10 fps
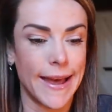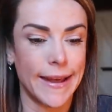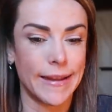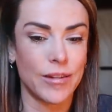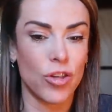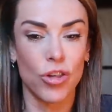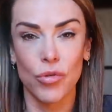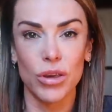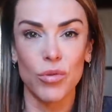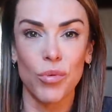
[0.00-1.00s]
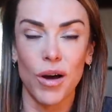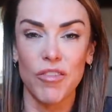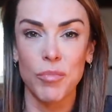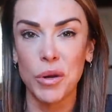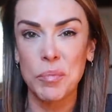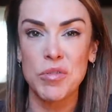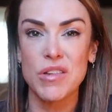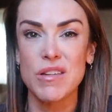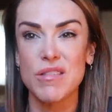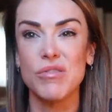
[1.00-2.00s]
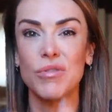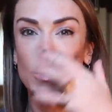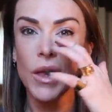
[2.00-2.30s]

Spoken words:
and show you what I've been up to